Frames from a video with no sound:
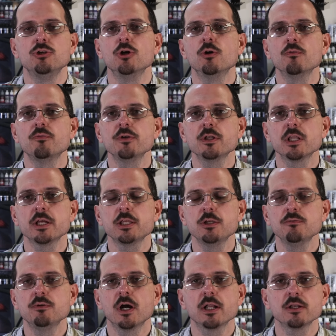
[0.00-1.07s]
Don't feel like
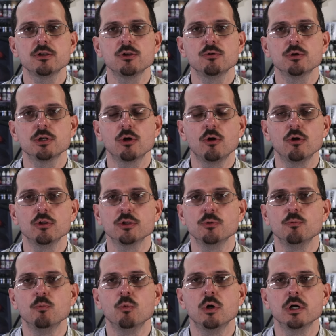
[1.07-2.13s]
you've got to do it all
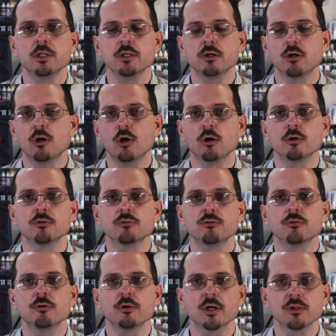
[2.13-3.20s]
in one hard
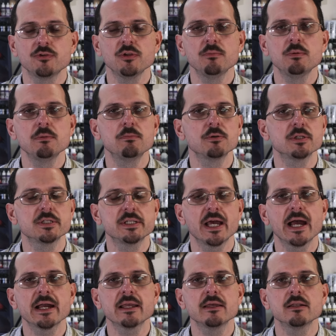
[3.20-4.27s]
stroke. I see people
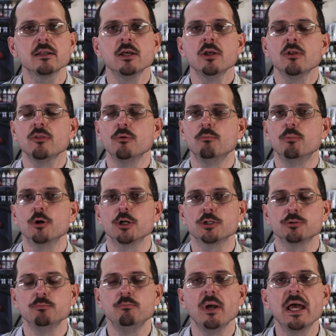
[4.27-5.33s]
attack it, the
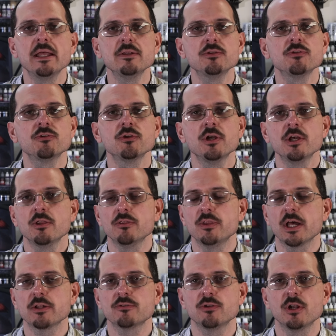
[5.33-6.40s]
brush bends.
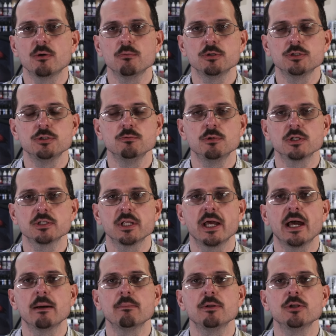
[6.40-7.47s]
That's not what you want to
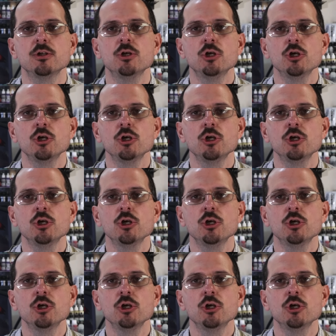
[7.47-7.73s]
happen.